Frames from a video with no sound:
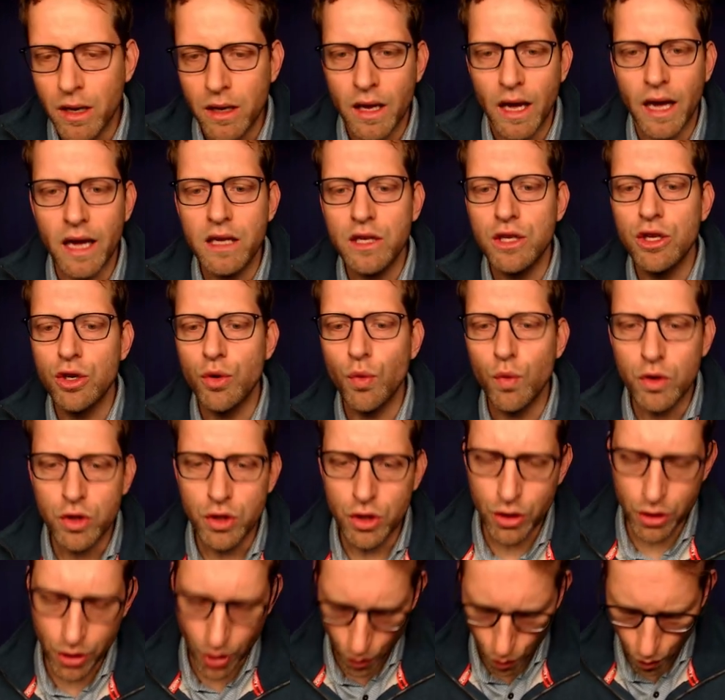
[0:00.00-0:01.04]
You do,
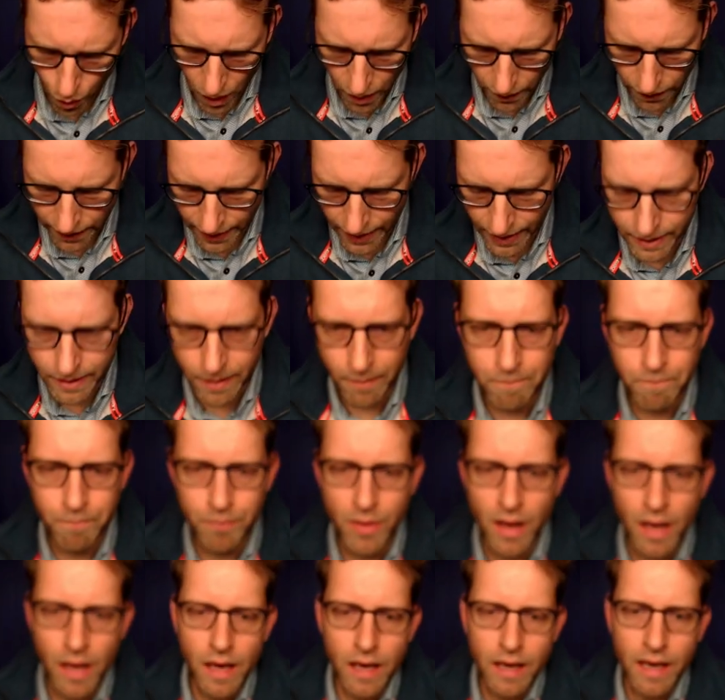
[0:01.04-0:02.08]
you don't want that.
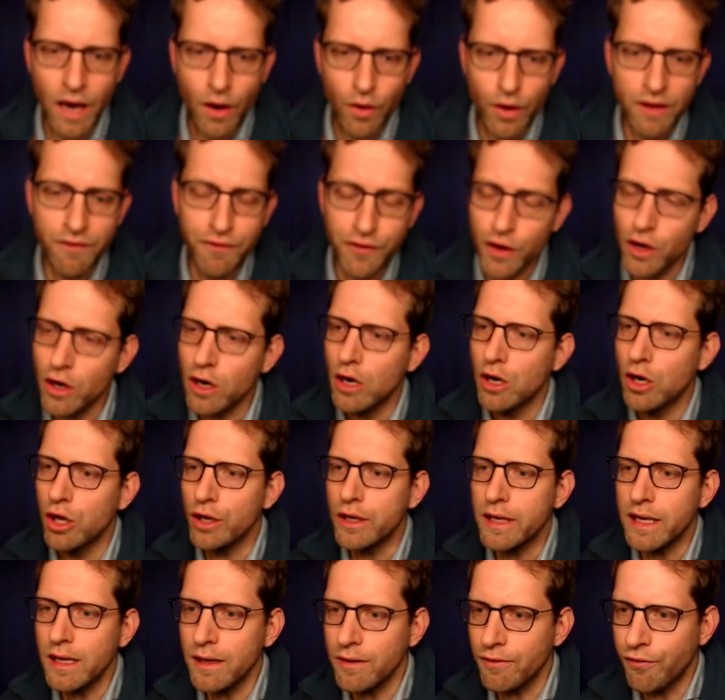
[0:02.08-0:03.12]
Now, if you're
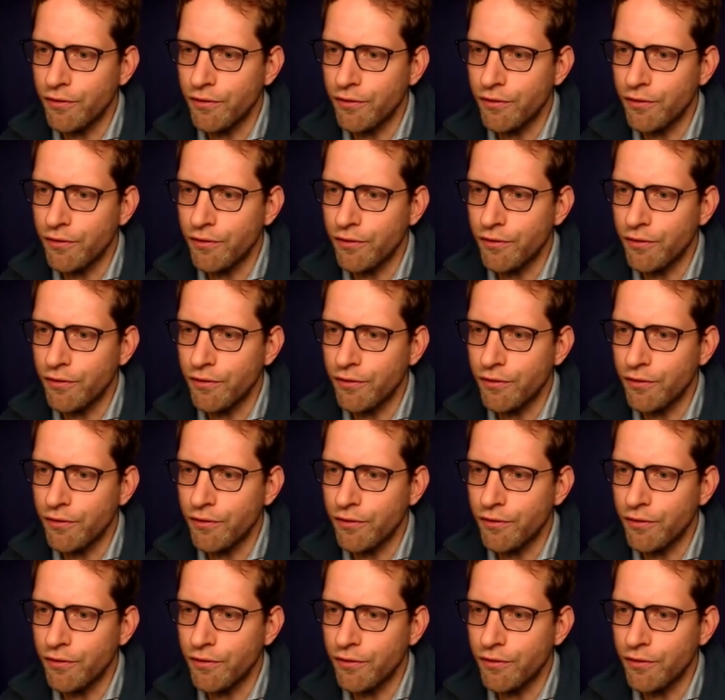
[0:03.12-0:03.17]
looking